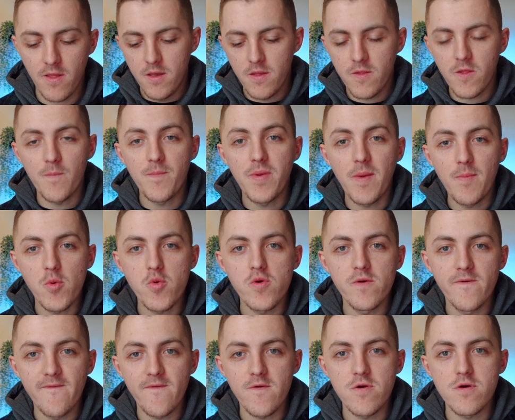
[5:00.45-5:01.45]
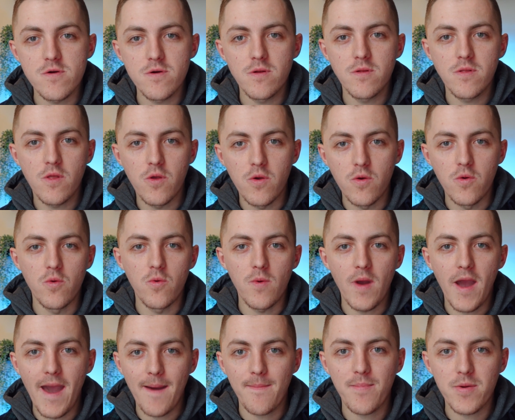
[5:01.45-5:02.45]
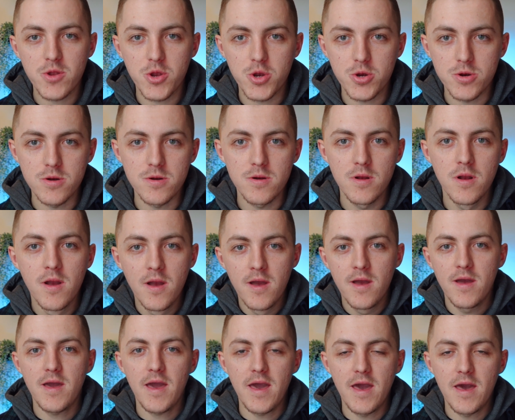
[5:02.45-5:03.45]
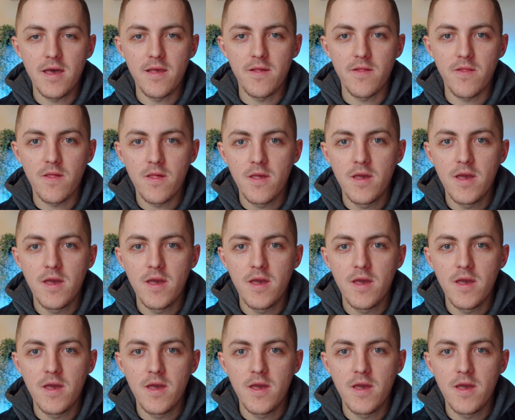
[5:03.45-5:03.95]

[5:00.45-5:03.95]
Some people refer to aperture as